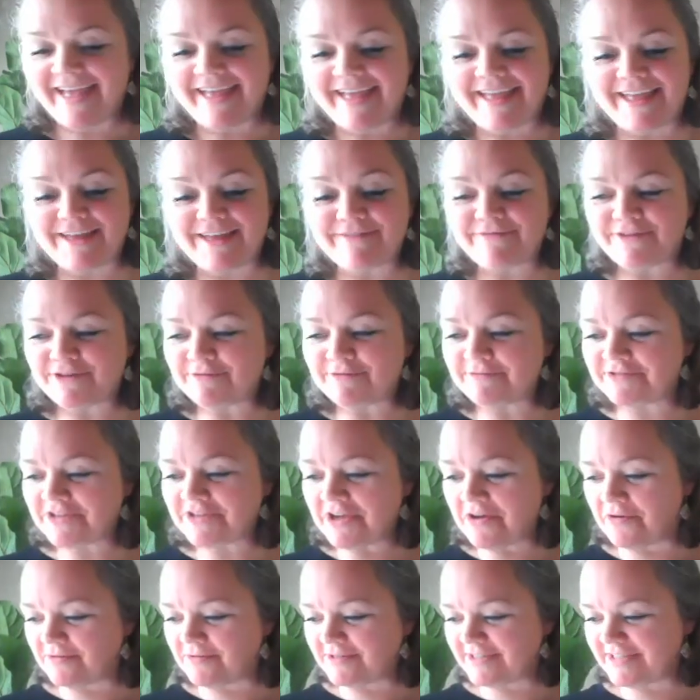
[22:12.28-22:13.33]
If you
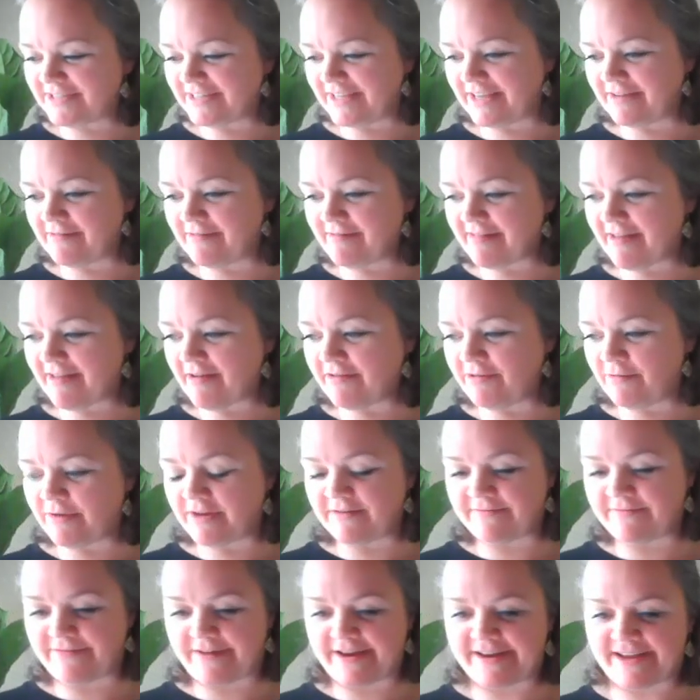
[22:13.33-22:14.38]
don't, here's how you
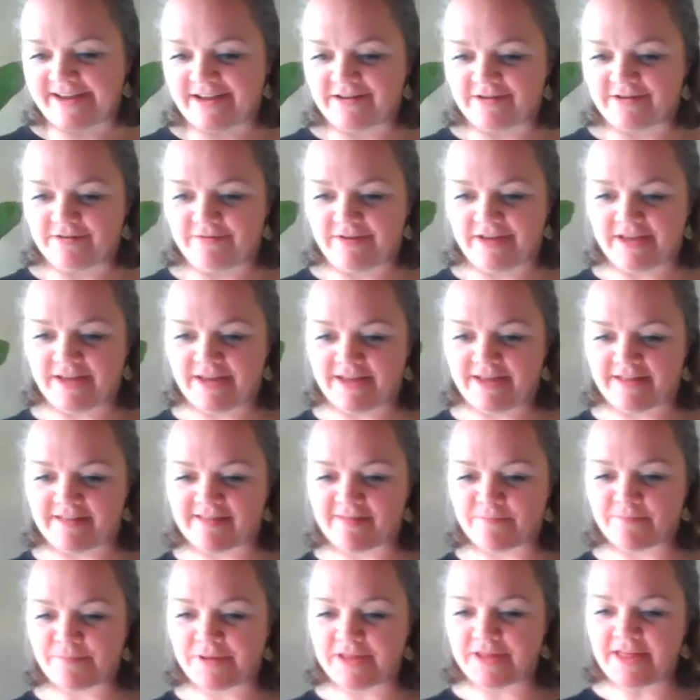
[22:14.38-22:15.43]
can find out who he is.
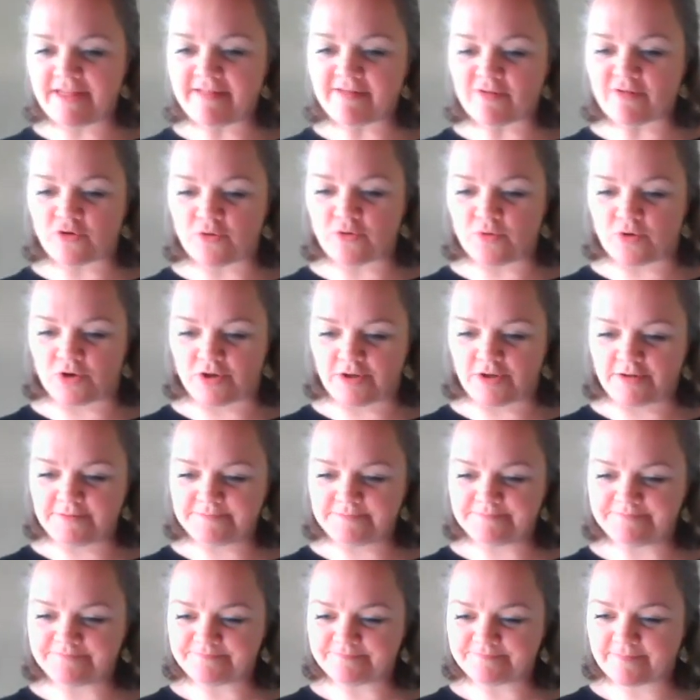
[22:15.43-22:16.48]
Please
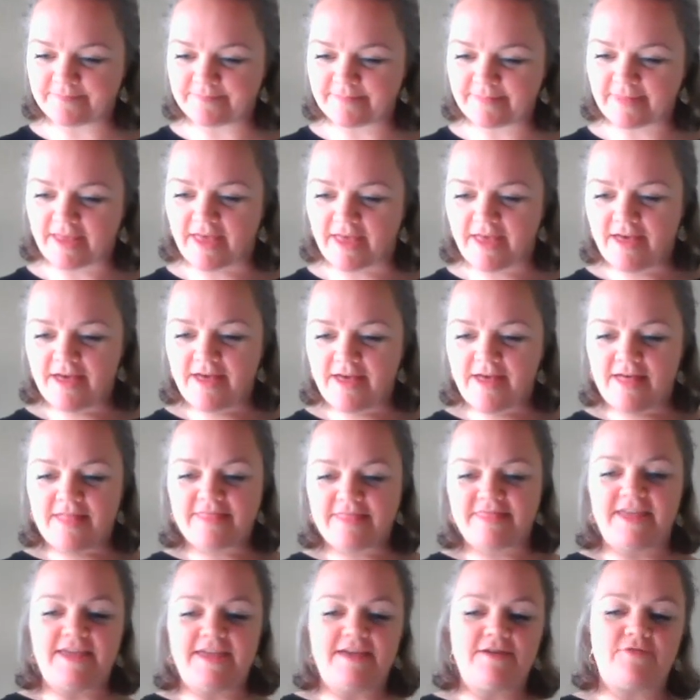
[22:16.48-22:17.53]
Google
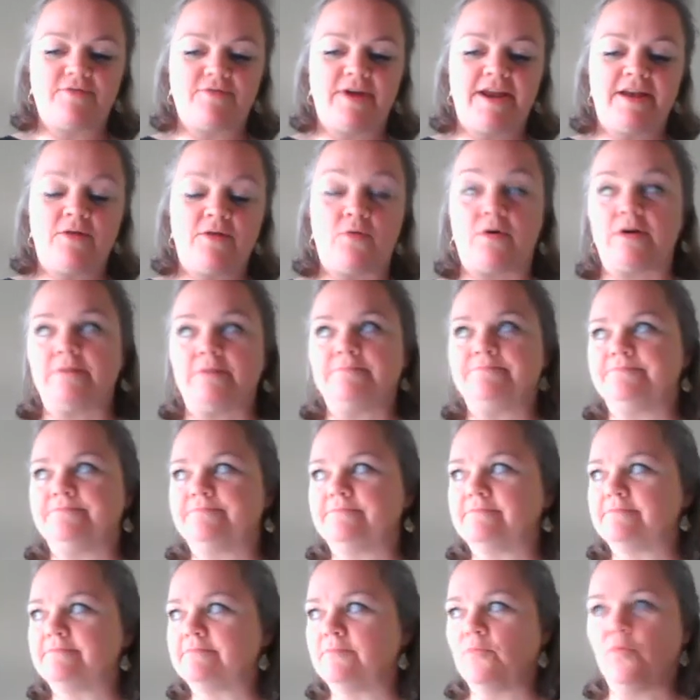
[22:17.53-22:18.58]
the great, or
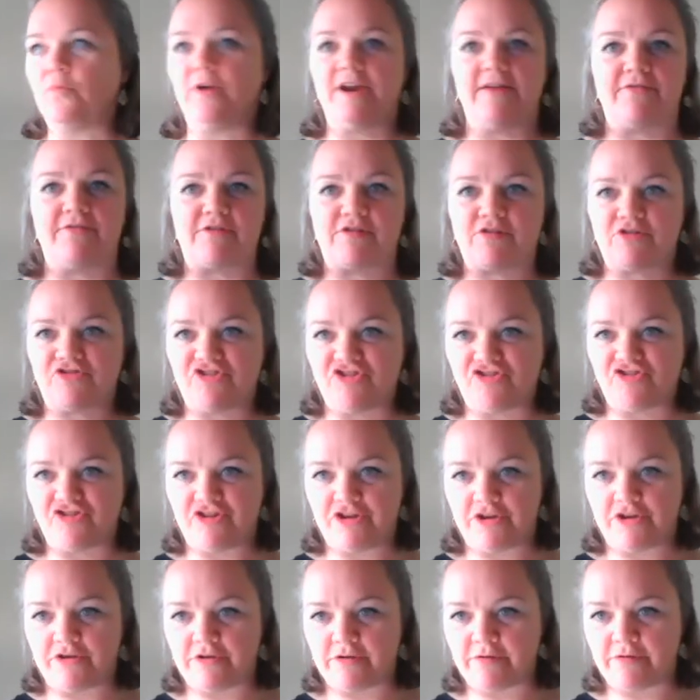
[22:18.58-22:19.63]
whatever search engine
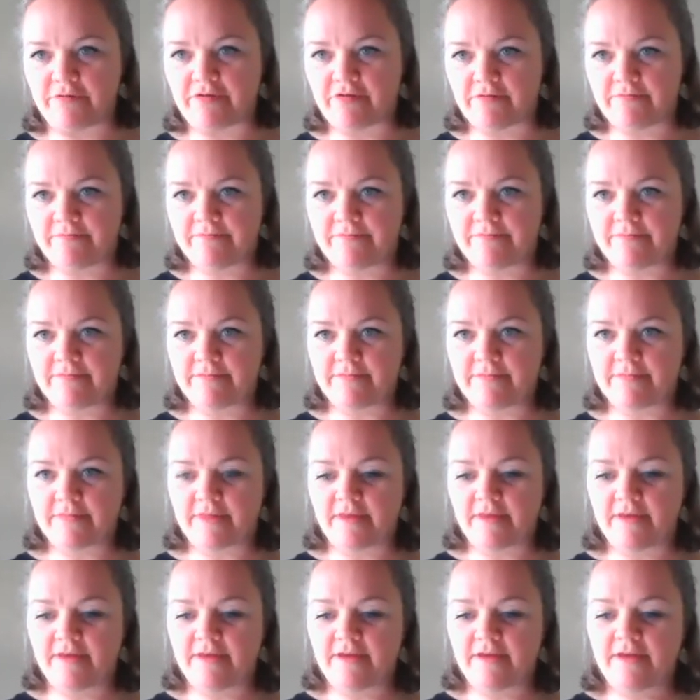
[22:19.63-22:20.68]
you use,
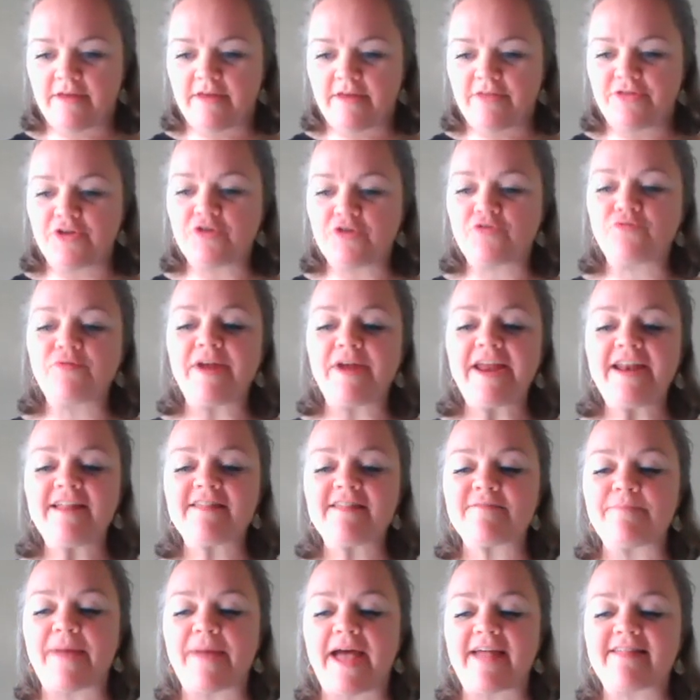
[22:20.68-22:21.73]
the
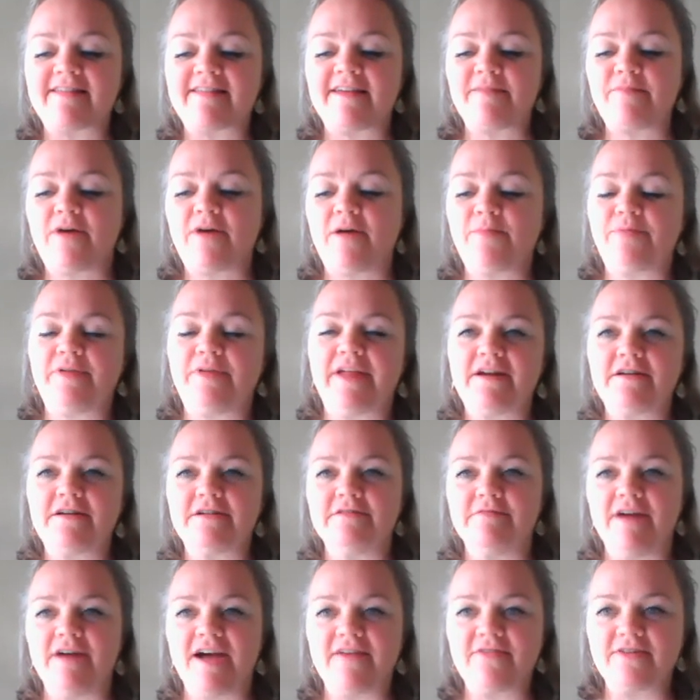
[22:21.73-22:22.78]
greatest basketball player
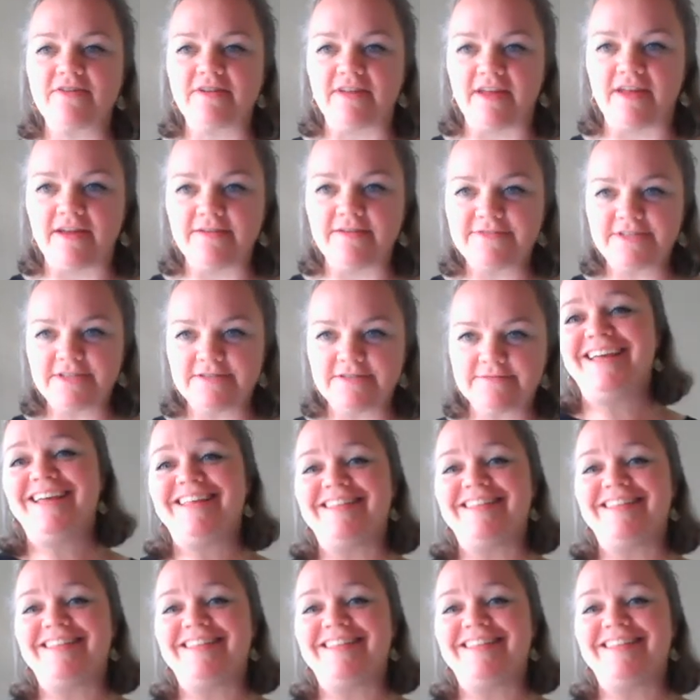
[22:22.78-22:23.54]
who ever lived.